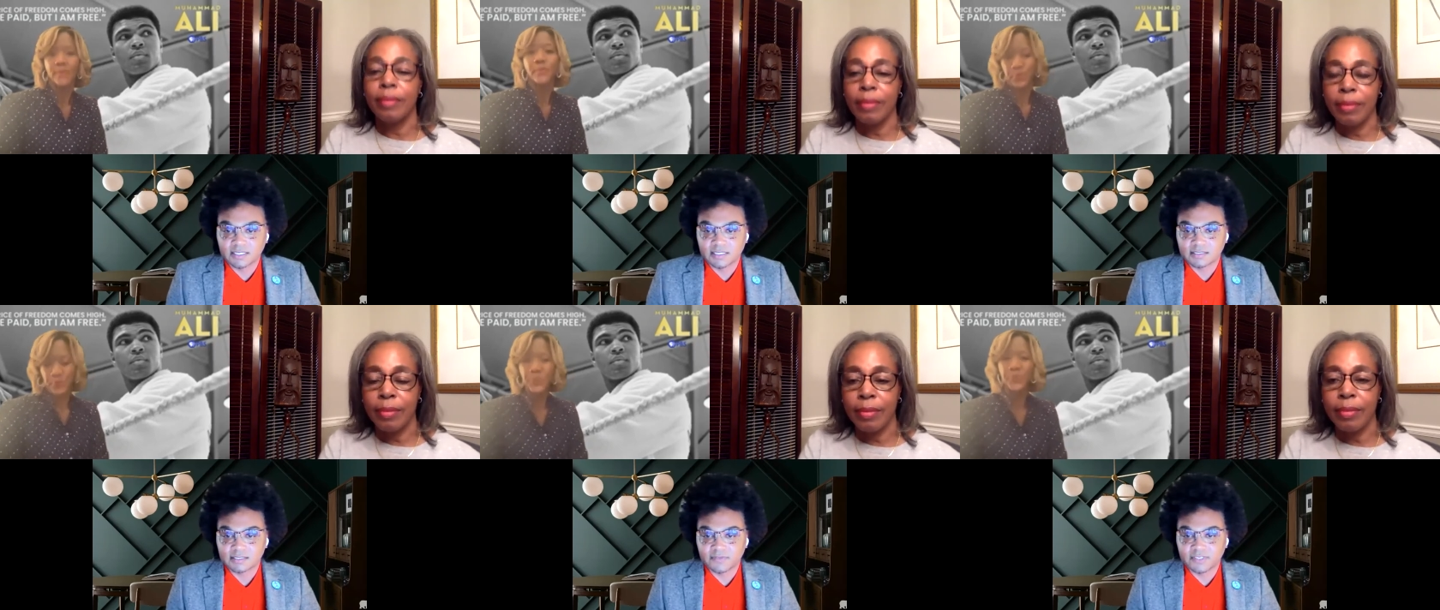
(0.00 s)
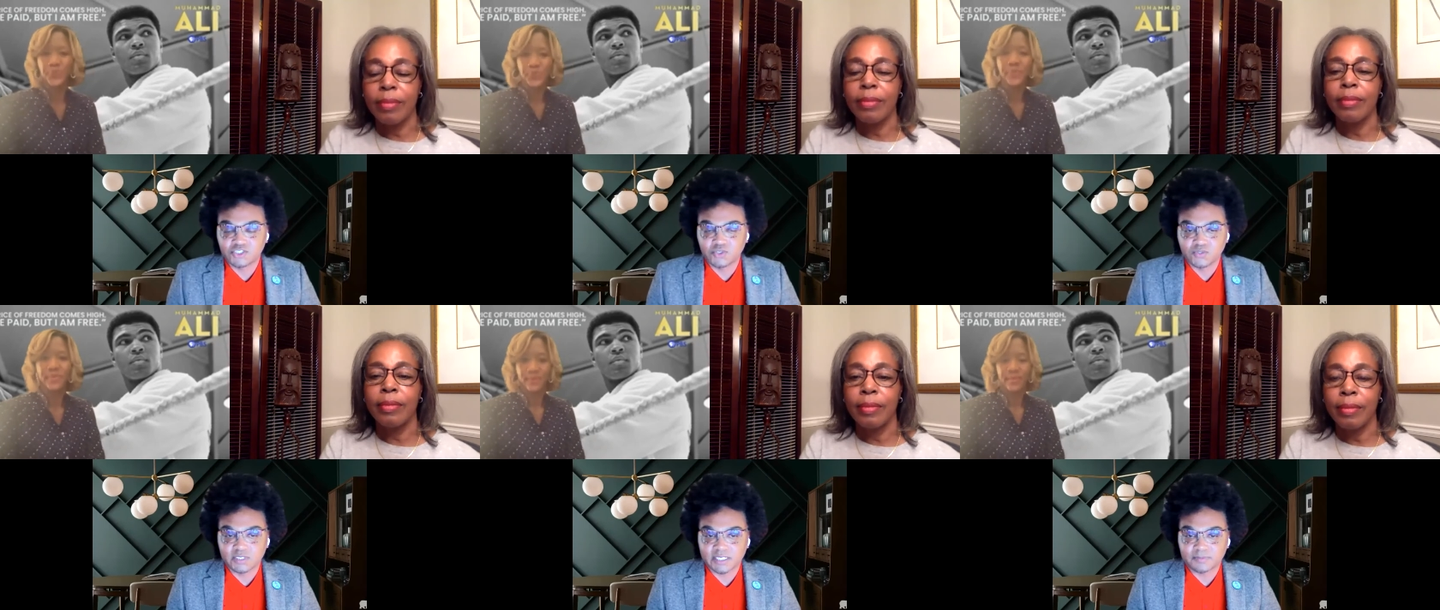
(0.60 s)
Speaker 1: in the sense of
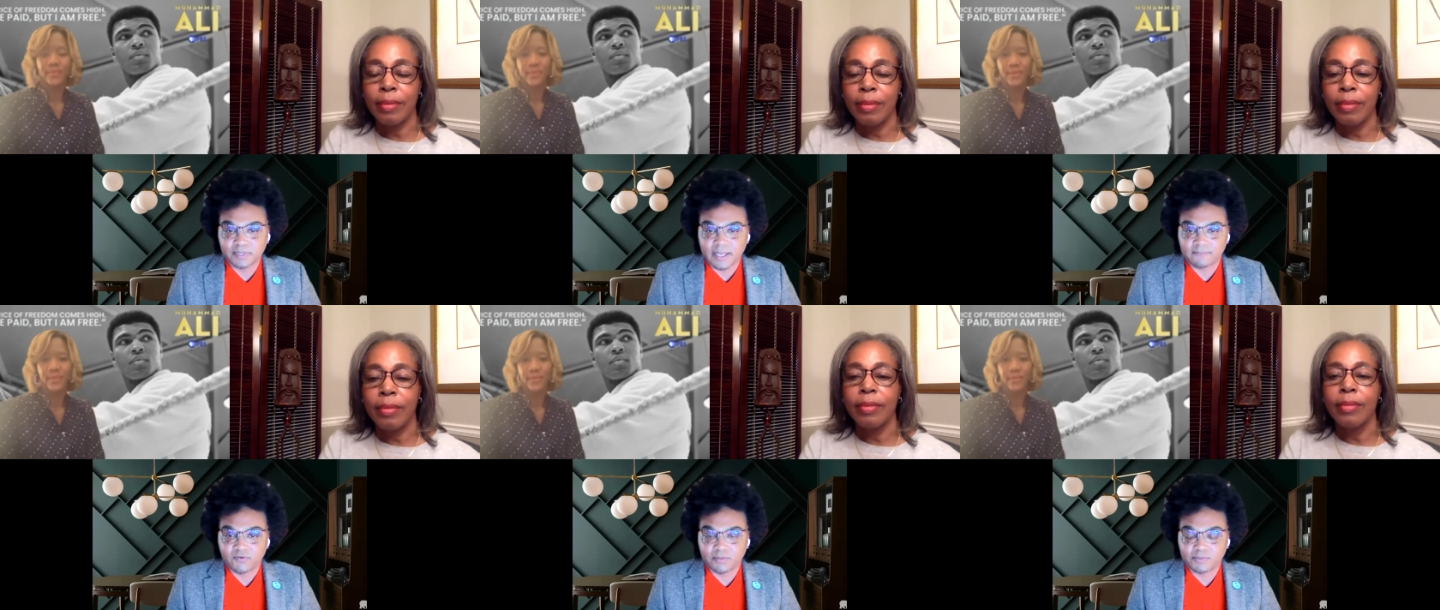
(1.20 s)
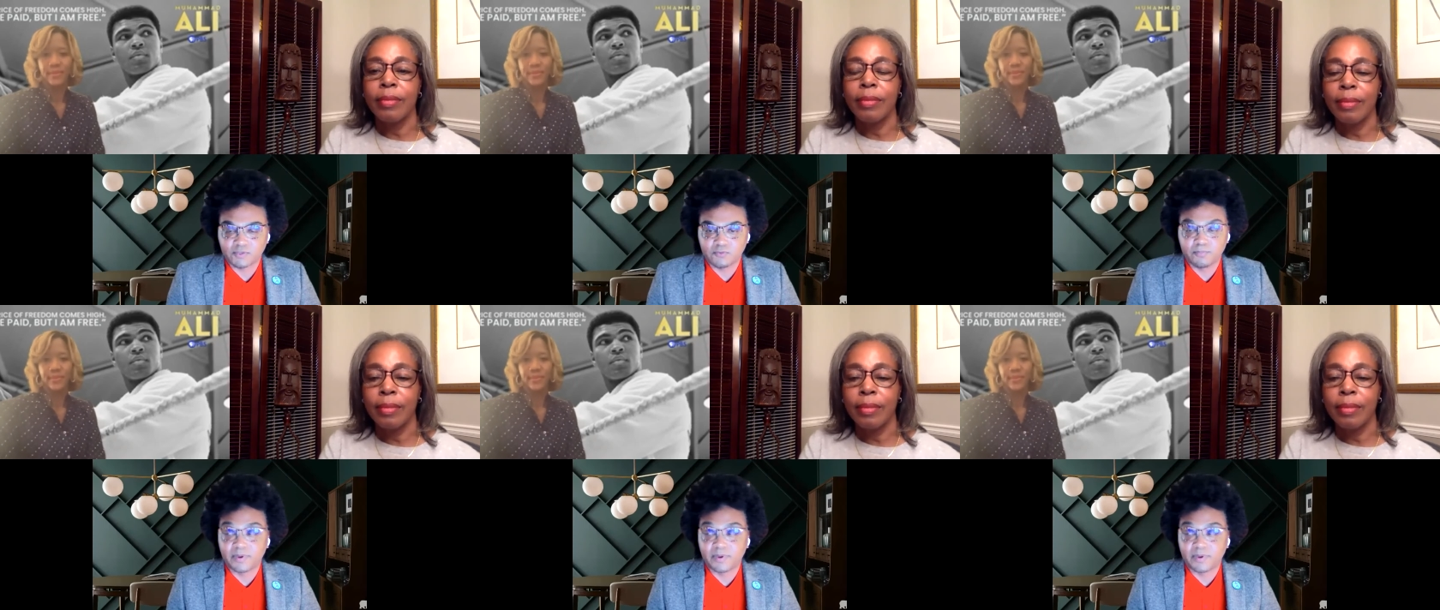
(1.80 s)
he's using his platform